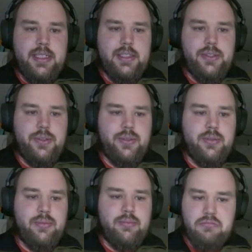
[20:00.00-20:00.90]
to
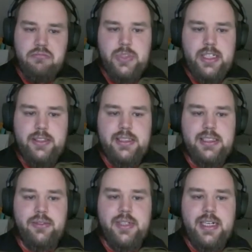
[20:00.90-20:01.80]
just
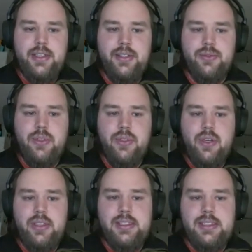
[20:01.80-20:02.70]
iterate through
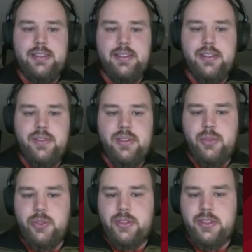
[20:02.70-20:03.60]
all the list of the
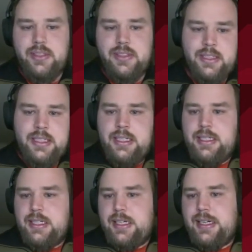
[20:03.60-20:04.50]
books.
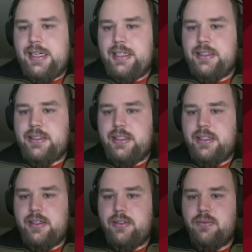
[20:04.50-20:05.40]
And
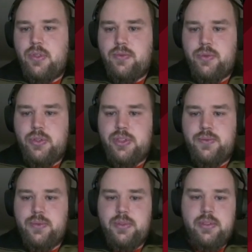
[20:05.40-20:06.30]
of course,
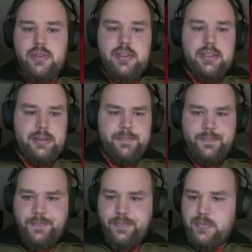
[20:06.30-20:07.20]
for
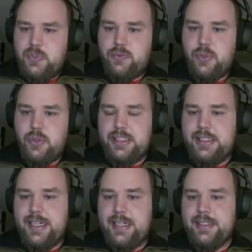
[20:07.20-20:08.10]

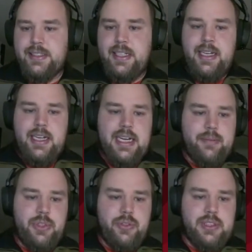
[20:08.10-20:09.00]
details, I'm
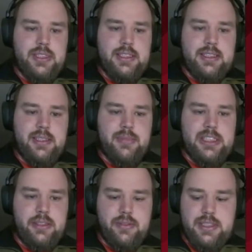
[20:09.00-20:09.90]
using this
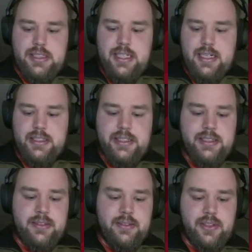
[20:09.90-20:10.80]
material card here.
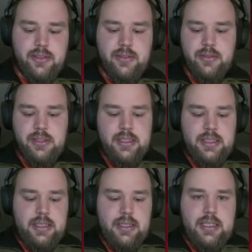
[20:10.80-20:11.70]
So
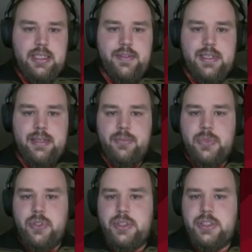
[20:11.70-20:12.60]
if I'm
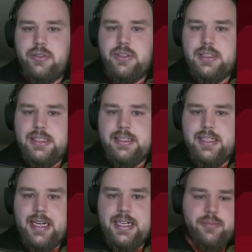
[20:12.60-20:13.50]
going to the list
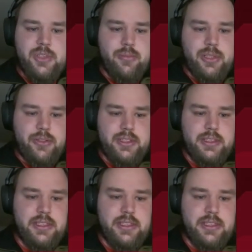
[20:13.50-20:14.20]
item component,